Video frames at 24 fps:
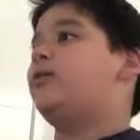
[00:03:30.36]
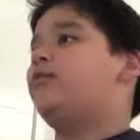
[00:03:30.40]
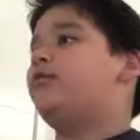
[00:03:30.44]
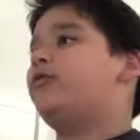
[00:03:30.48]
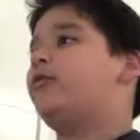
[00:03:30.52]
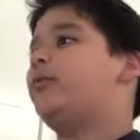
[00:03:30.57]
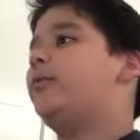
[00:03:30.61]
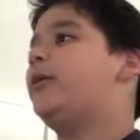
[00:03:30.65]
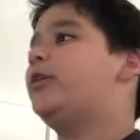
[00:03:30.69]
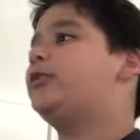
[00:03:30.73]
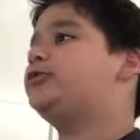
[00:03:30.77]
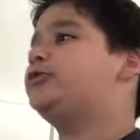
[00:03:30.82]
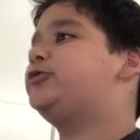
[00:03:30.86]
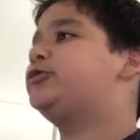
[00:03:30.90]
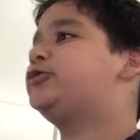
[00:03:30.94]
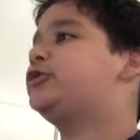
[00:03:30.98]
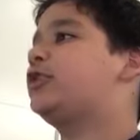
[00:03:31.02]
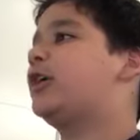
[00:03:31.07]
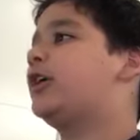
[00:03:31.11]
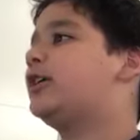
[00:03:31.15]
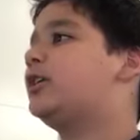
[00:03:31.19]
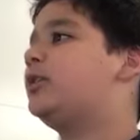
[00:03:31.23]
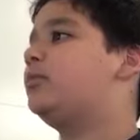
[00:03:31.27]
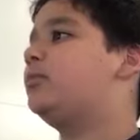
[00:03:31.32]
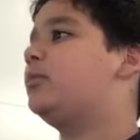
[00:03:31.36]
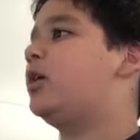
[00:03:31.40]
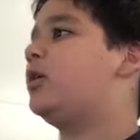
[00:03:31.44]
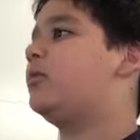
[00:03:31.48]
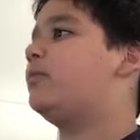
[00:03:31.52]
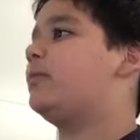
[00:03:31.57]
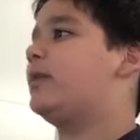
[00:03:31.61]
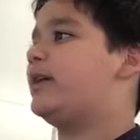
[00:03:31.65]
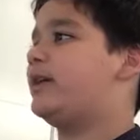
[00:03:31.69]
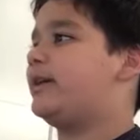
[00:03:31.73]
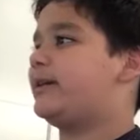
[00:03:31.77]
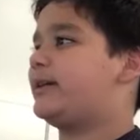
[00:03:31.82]
The most stunning
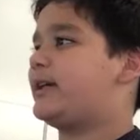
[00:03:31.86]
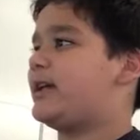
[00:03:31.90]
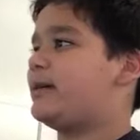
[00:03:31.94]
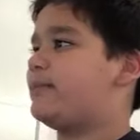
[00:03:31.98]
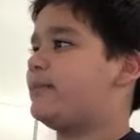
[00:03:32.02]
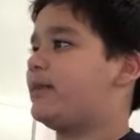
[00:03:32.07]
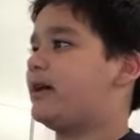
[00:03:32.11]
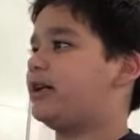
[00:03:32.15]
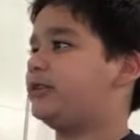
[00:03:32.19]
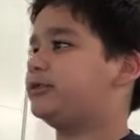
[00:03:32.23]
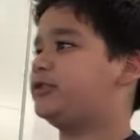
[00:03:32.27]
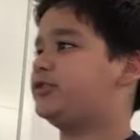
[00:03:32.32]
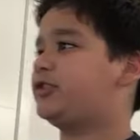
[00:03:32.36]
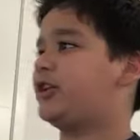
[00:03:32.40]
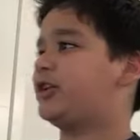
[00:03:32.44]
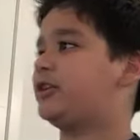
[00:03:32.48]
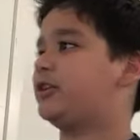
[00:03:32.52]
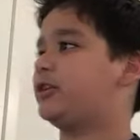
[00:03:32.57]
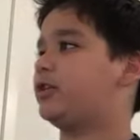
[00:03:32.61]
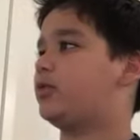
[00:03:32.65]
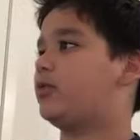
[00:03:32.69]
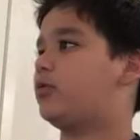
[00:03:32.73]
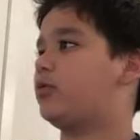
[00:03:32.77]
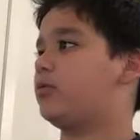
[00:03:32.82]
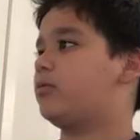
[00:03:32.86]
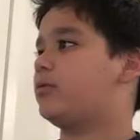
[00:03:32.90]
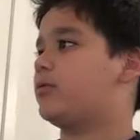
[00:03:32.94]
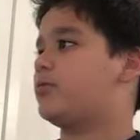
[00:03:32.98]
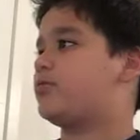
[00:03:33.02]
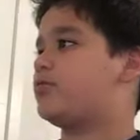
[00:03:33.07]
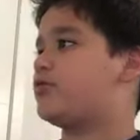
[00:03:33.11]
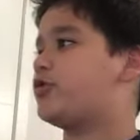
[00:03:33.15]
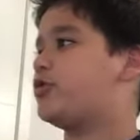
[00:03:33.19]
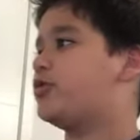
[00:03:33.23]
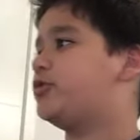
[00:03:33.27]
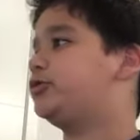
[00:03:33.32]
moment came outside the
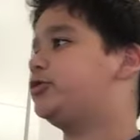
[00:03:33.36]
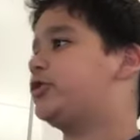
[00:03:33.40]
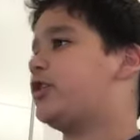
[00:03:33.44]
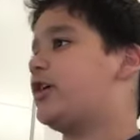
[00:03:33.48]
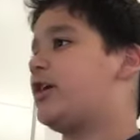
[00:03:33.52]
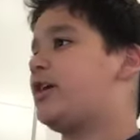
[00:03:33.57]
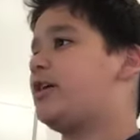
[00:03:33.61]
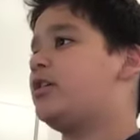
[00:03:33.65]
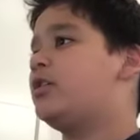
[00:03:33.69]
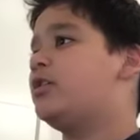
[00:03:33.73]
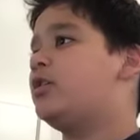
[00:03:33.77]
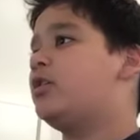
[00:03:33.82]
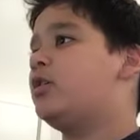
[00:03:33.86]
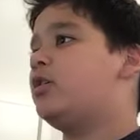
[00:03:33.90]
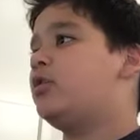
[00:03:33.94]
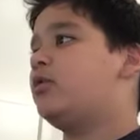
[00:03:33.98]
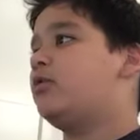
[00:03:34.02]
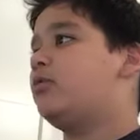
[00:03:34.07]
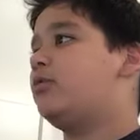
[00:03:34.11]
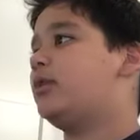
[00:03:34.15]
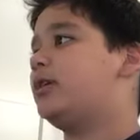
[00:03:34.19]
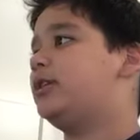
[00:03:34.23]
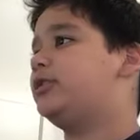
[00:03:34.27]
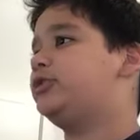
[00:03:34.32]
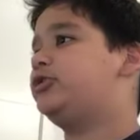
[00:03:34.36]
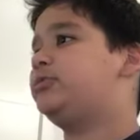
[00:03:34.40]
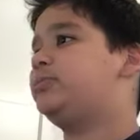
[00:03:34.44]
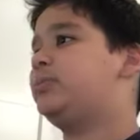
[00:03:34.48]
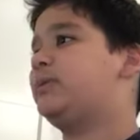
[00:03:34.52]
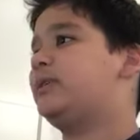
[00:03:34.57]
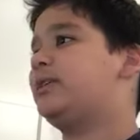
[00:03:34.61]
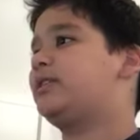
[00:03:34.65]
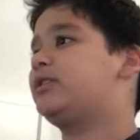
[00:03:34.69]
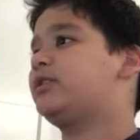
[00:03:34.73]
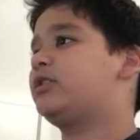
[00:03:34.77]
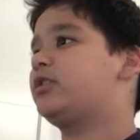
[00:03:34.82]
courtroom Tuesday when
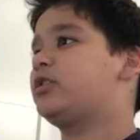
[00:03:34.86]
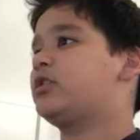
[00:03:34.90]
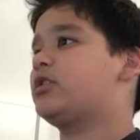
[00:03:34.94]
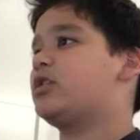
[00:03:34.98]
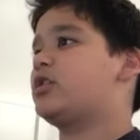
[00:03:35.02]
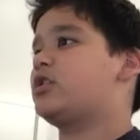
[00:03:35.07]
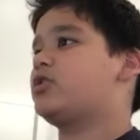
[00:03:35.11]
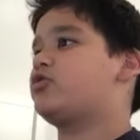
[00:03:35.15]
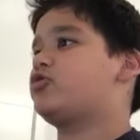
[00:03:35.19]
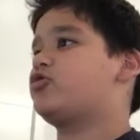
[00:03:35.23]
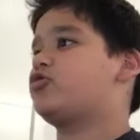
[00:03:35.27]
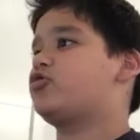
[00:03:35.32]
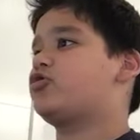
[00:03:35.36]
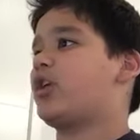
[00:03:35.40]
Speaker